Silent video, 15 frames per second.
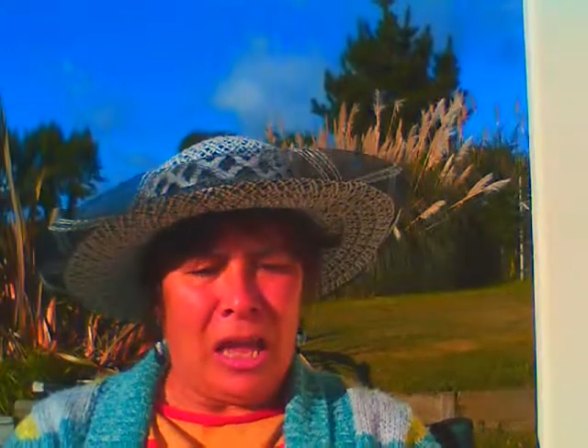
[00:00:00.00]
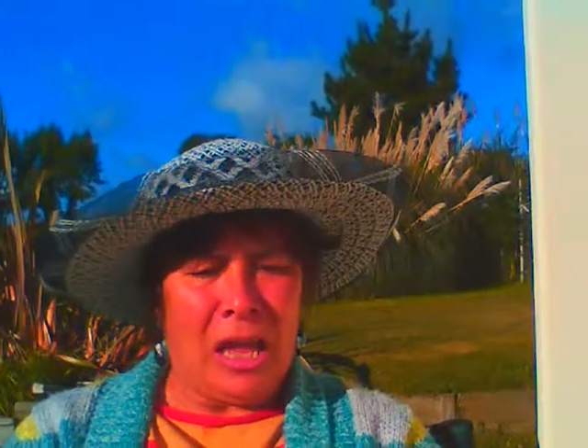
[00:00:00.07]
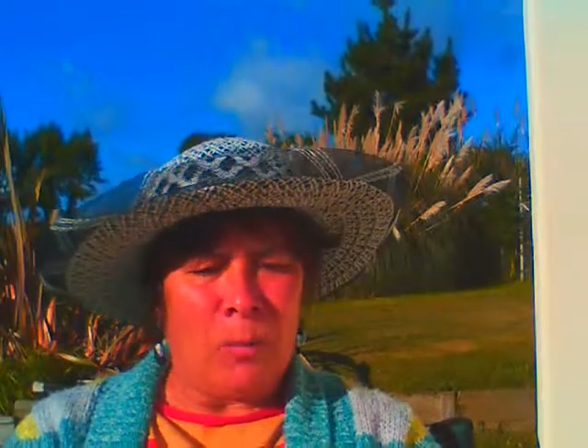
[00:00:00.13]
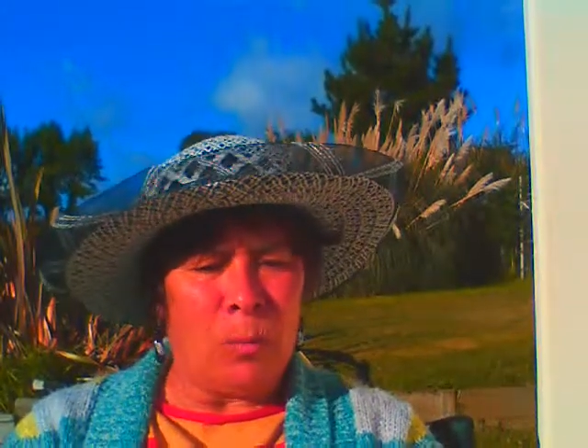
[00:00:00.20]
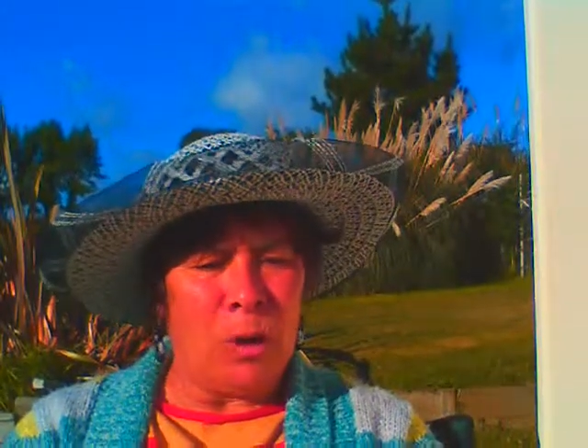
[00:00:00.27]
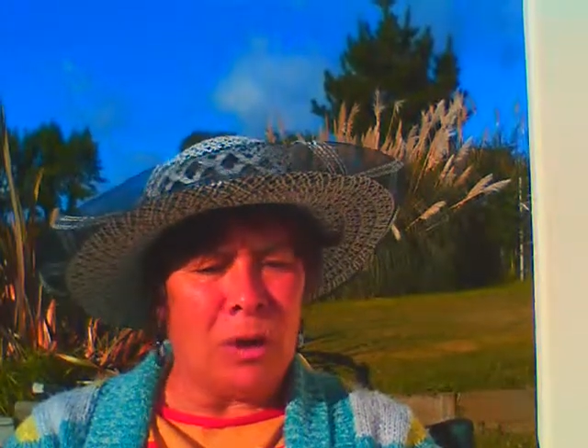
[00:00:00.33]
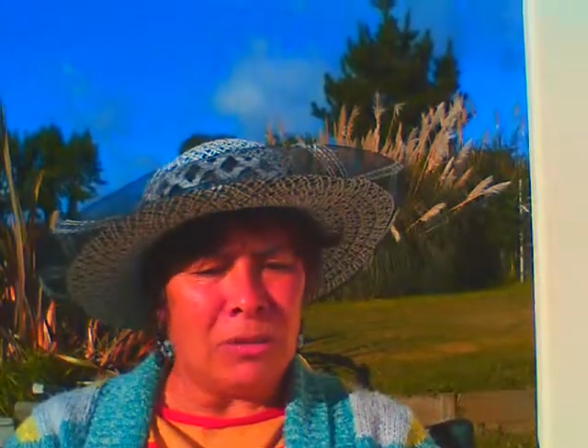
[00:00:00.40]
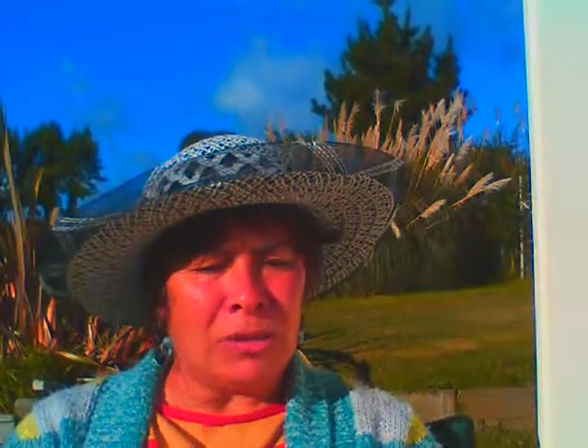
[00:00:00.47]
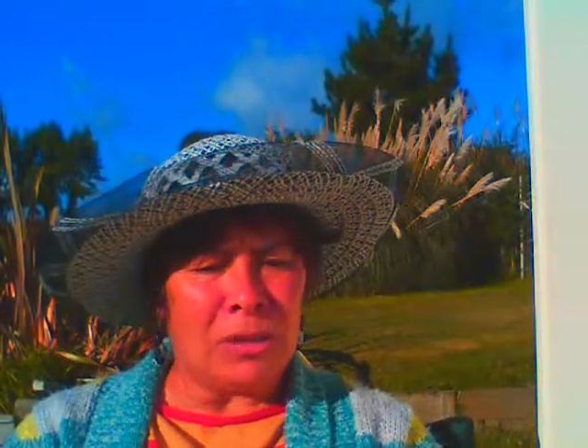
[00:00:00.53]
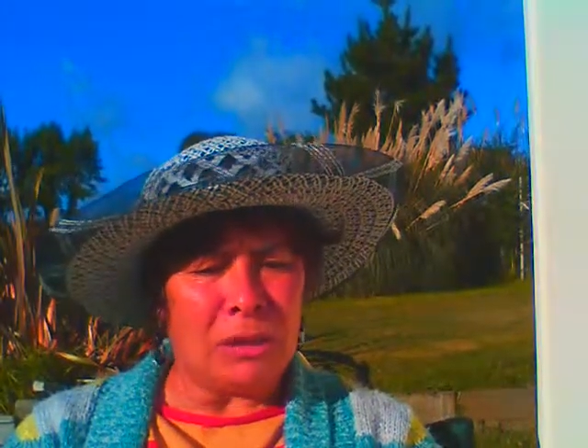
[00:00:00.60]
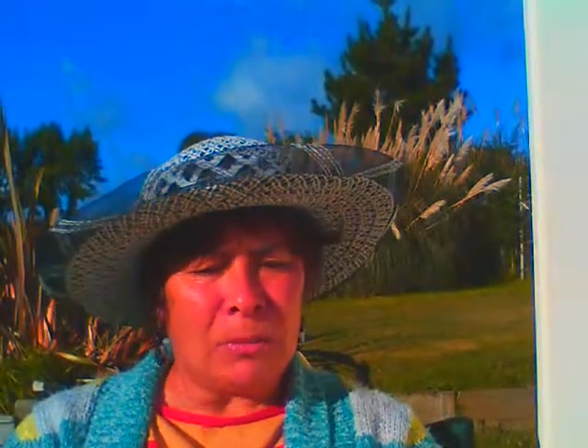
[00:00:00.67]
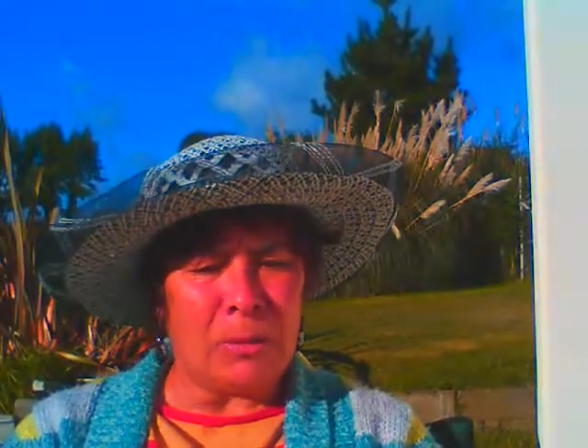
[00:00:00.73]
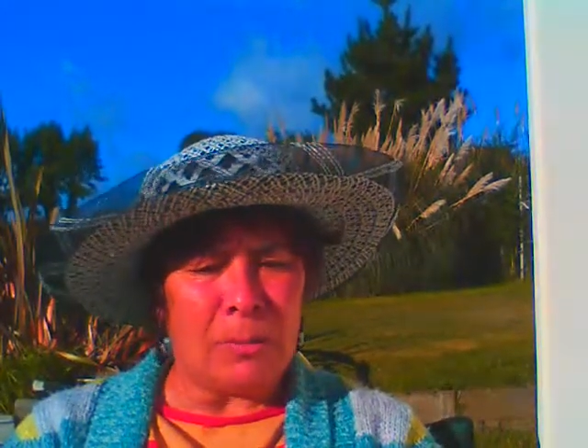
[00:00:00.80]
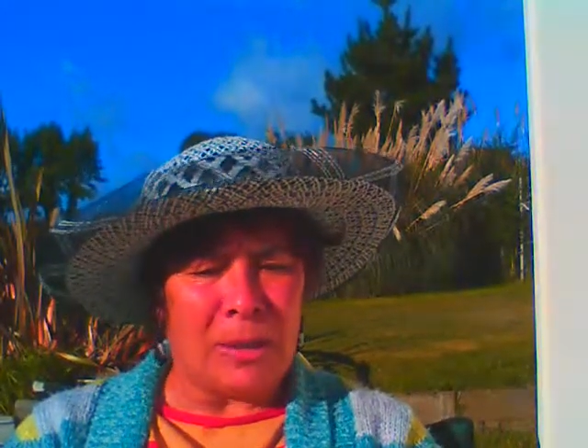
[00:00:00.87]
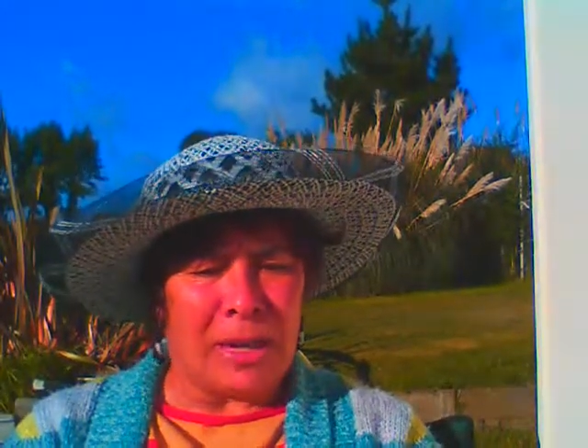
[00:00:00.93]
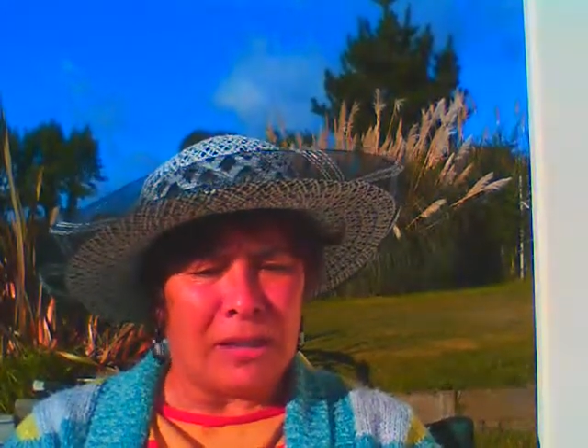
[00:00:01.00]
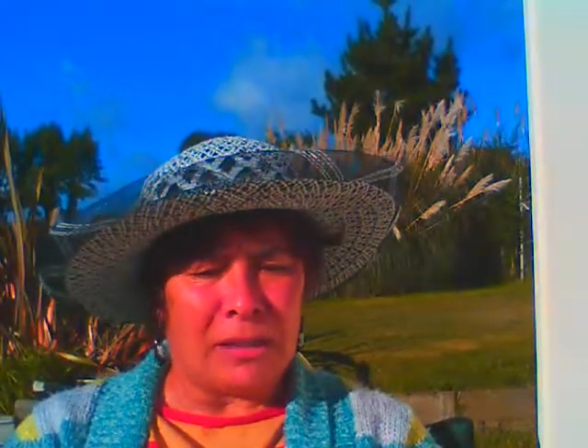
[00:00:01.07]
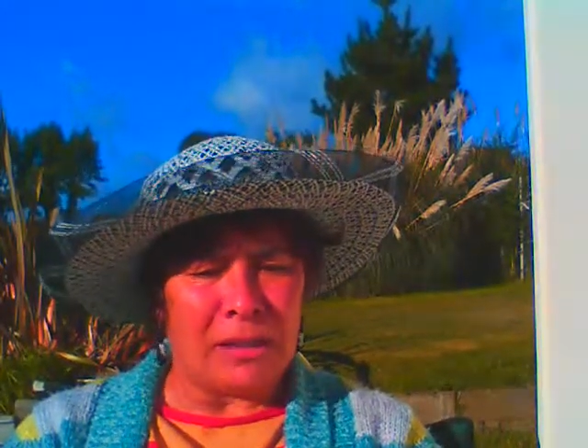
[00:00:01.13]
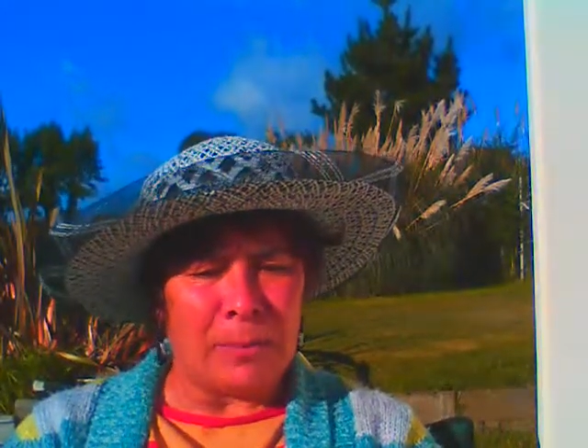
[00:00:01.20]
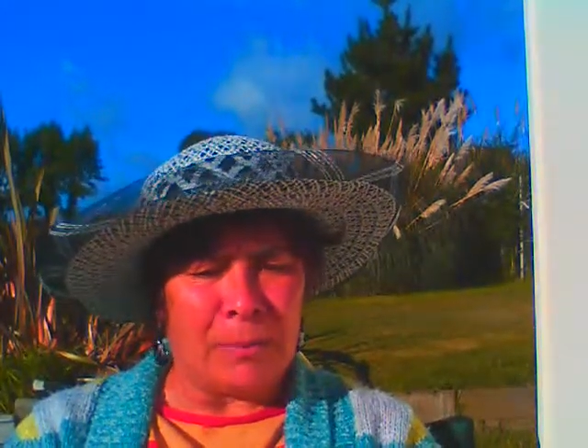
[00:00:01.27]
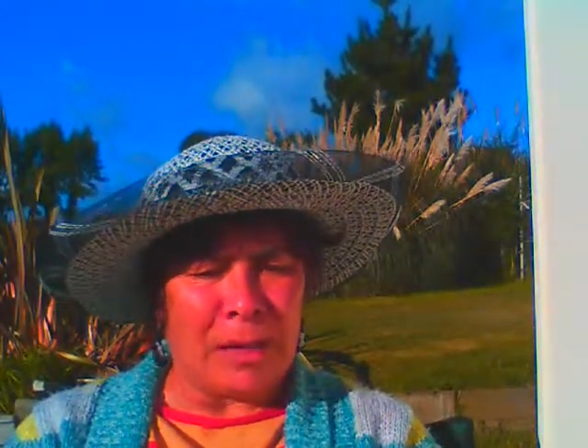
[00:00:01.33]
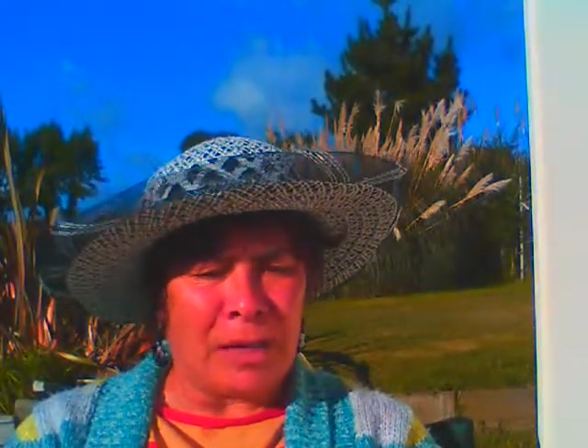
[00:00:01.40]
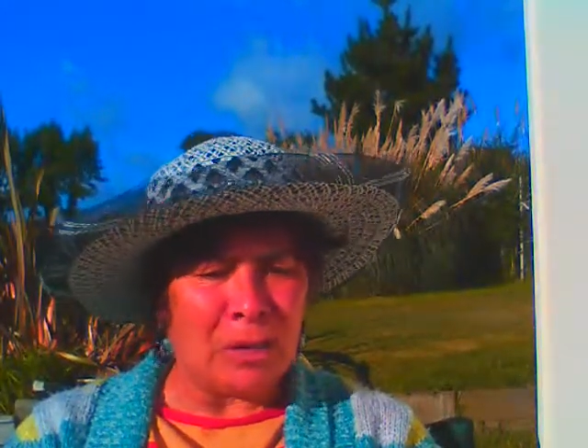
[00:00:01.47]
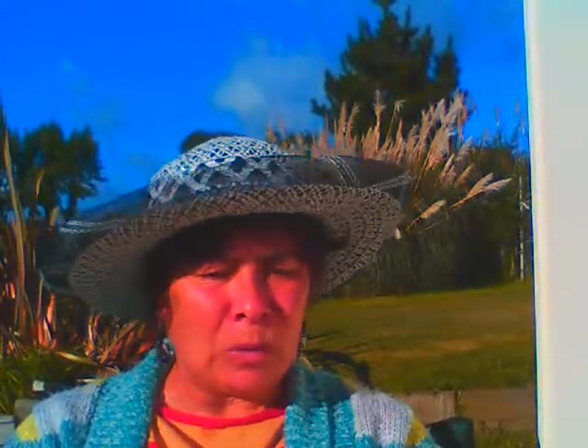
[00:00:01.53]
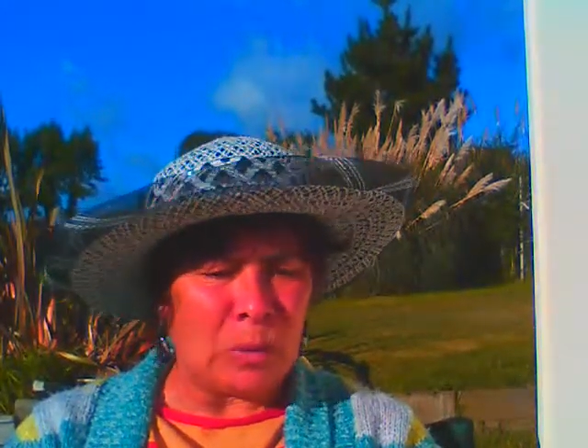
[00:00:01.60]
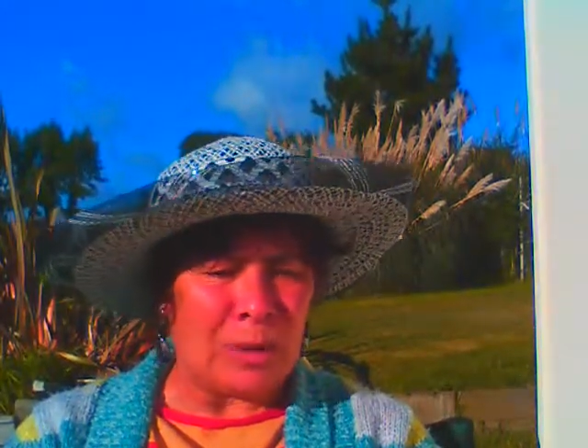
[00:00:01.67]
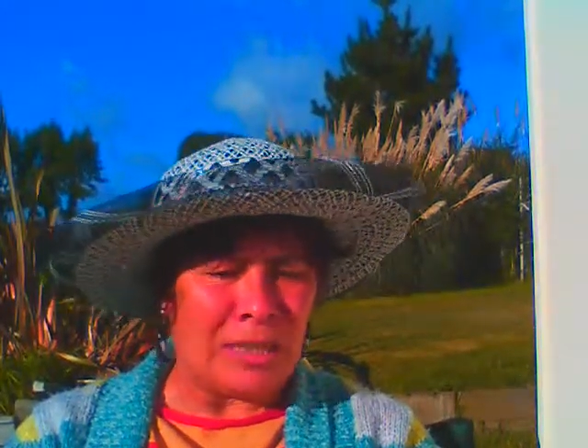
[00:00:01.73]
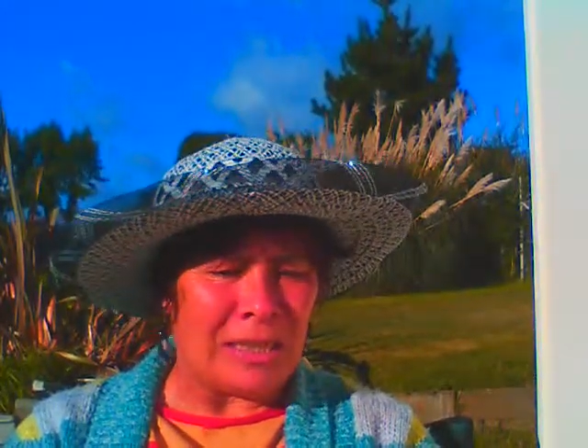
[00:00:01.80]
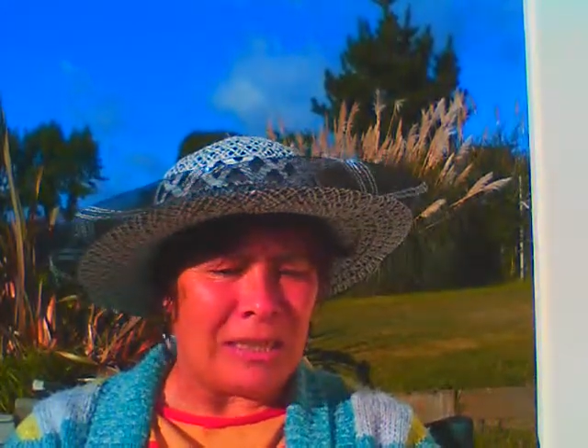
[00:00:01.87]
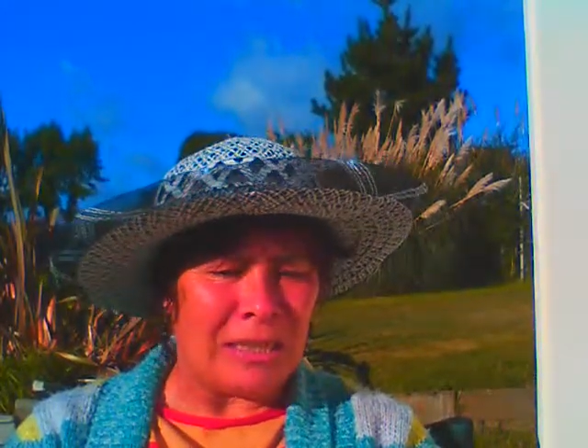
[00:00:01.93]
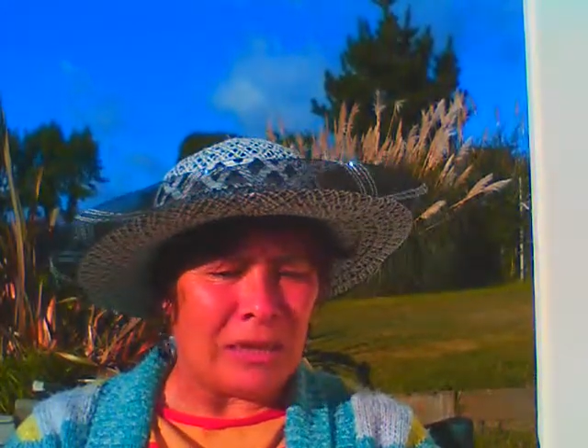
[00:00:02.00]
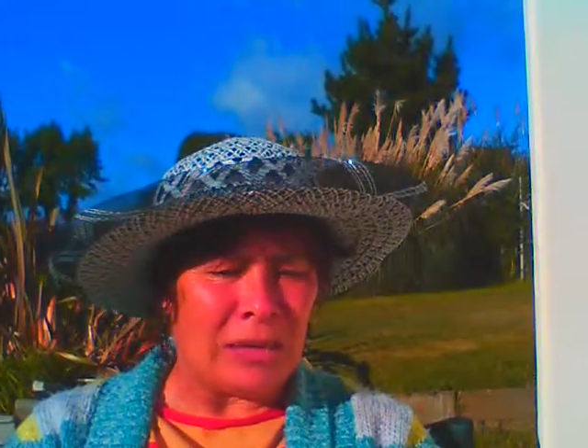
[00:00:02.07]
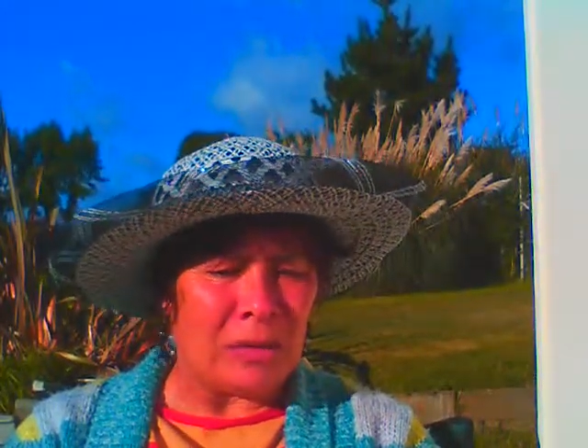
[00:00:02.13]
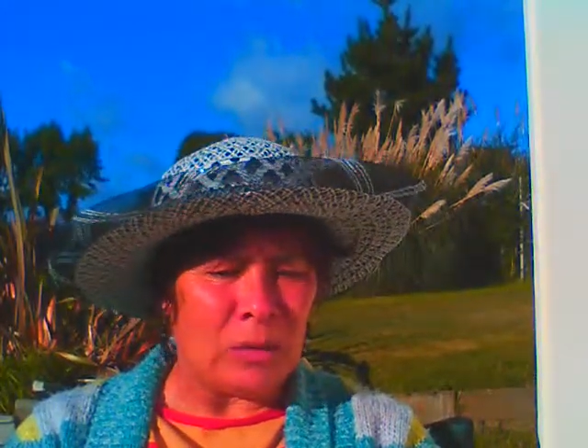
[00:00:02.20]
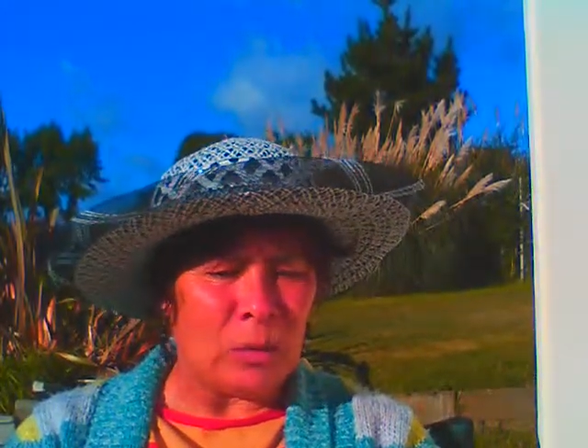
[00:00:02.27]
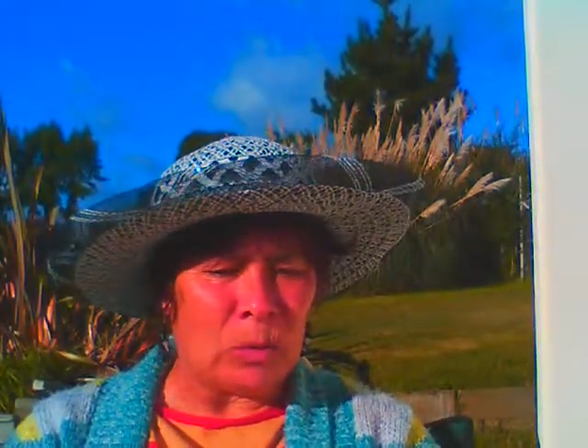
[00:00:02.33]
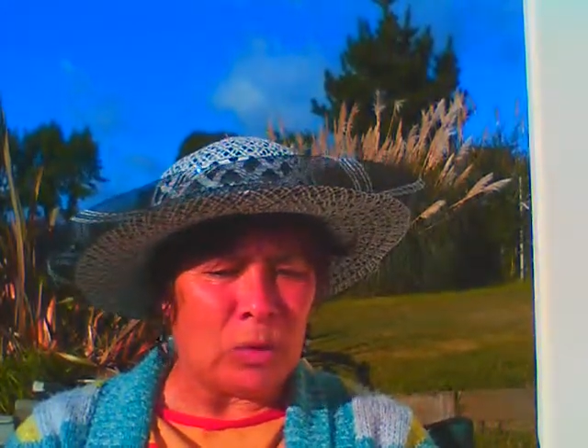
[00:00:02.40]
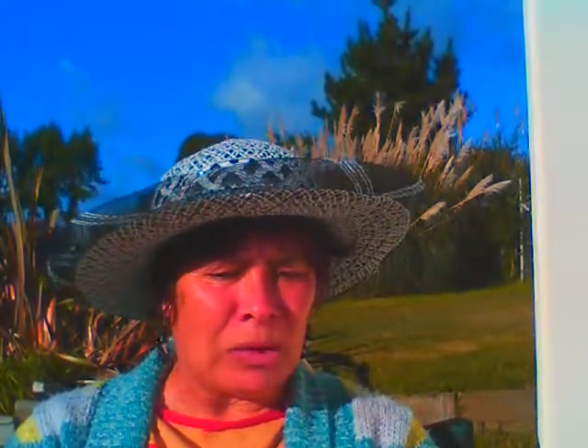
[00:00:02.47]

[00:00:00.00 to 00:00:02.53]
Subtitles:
And whilst I'm about it, I may as well get another little